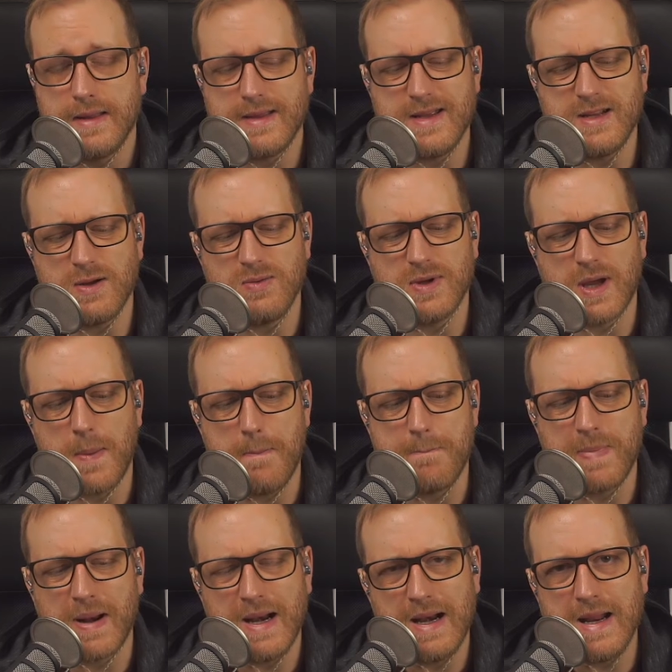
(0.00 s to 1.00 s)
They don't
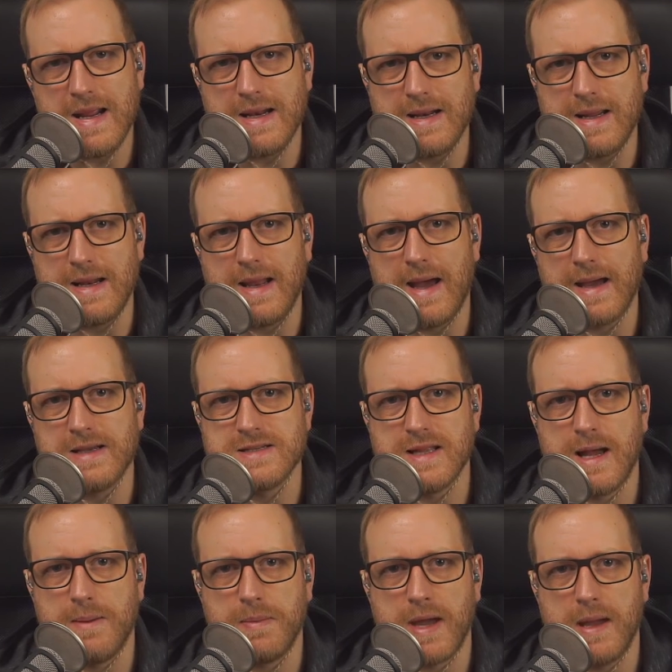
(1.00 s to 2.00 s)
completely lack
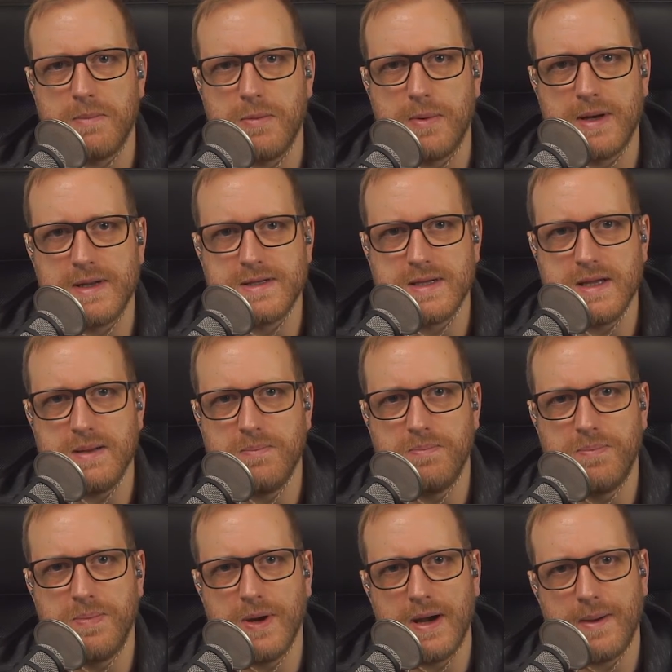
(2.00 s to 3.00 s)
slam capability,
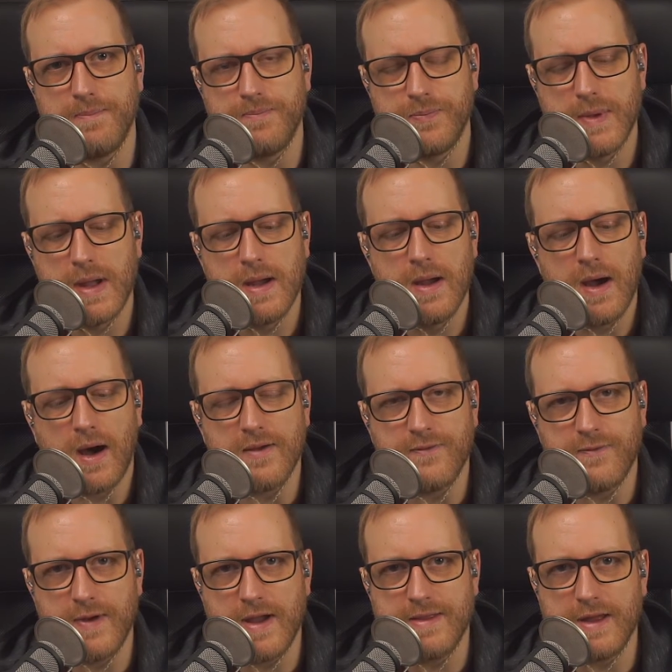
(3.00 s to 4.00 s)
but I
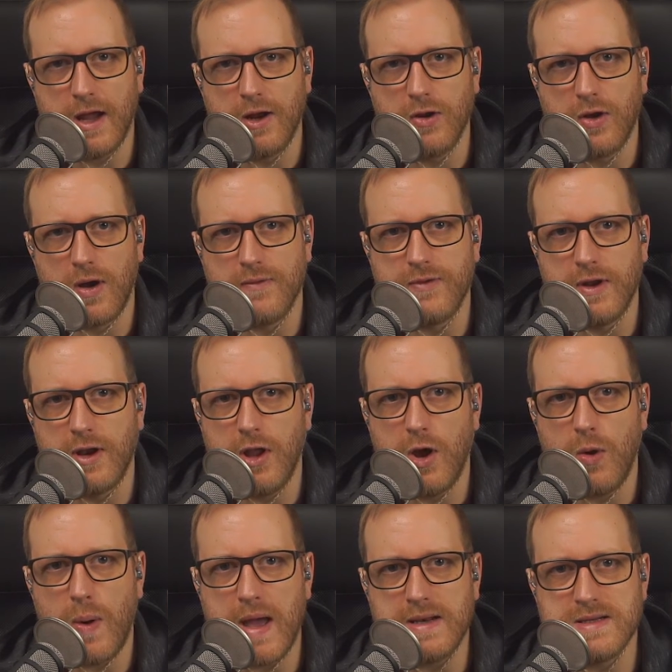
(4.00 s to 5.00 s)
fear that a lot of the
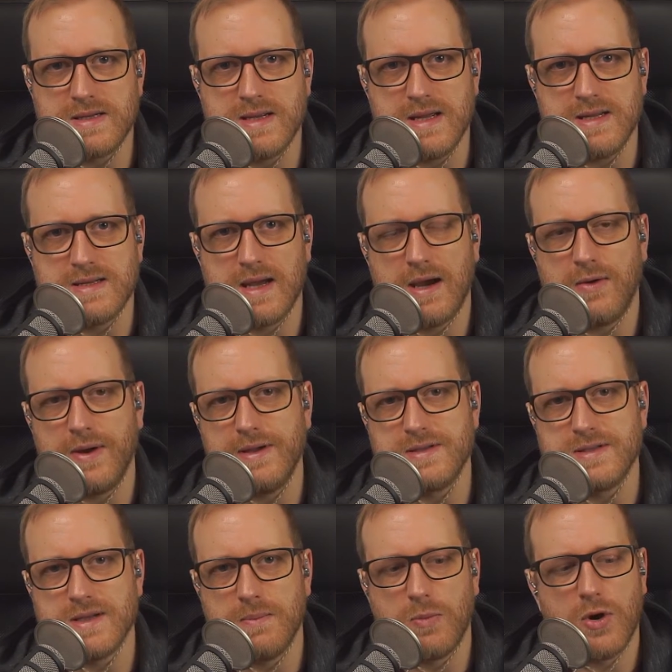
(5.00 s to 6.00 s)
low-end detail is
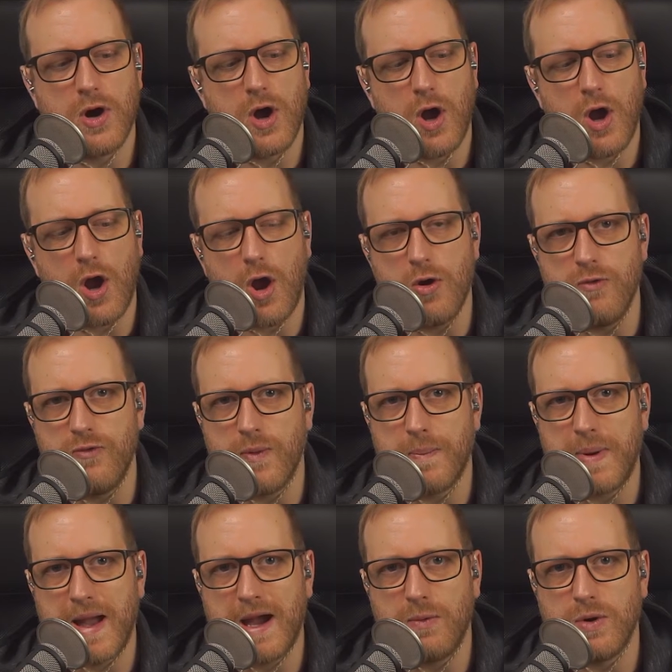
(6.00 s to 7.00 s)
somewhat
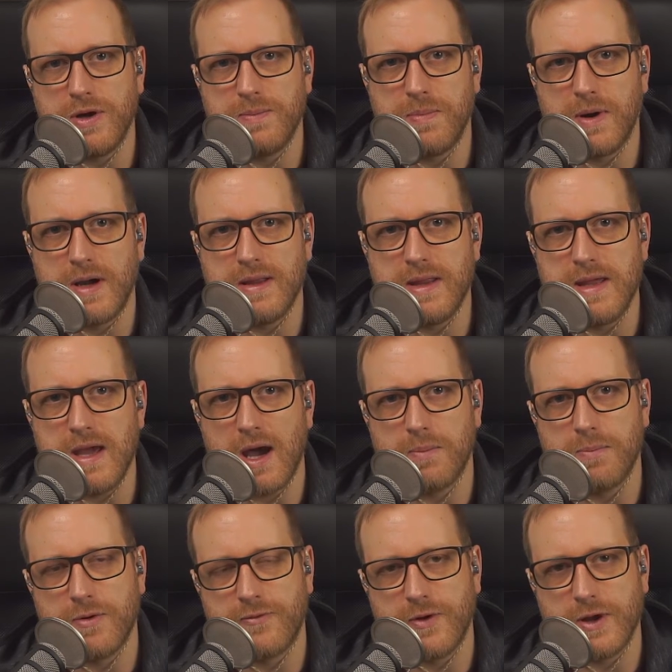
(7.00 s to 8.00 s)
overpowered by the
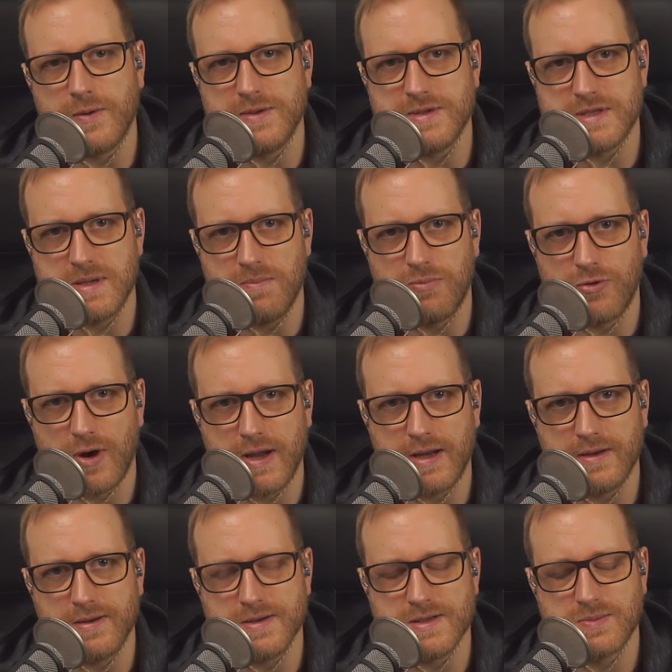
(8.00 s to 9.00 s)
upper frequency
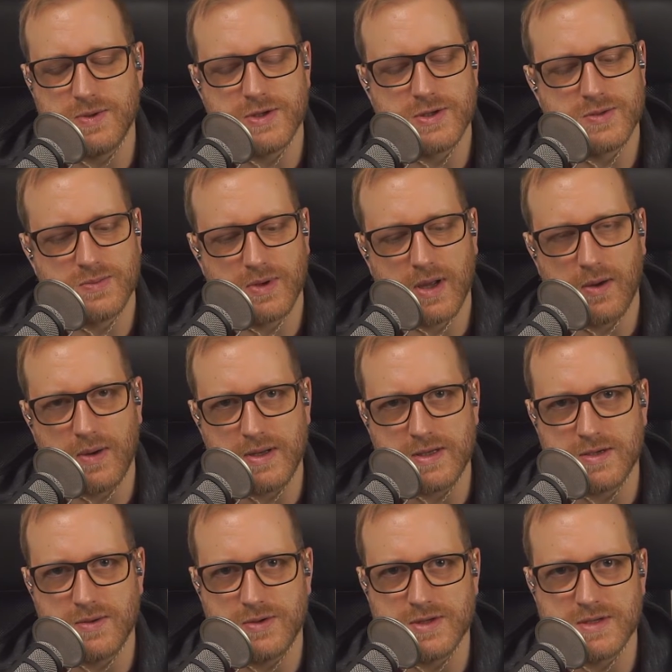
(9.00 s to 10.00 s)
brightness, which we'll go
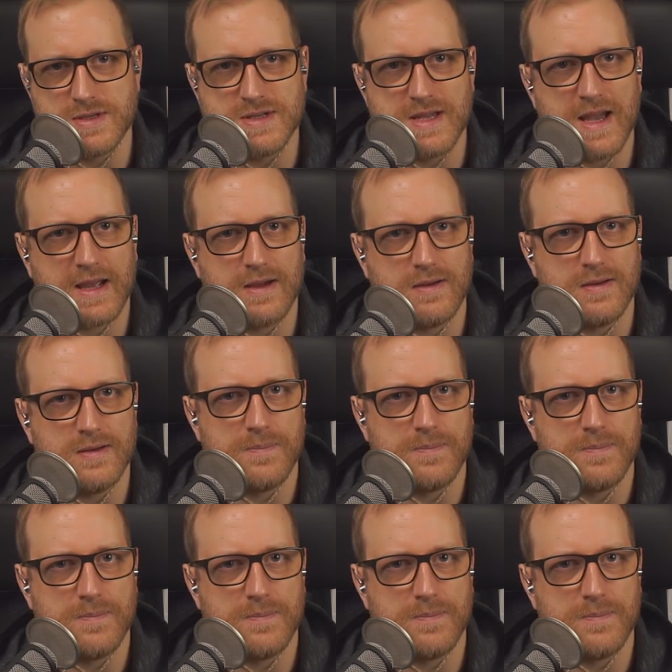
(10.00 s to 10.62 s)
into in just a second.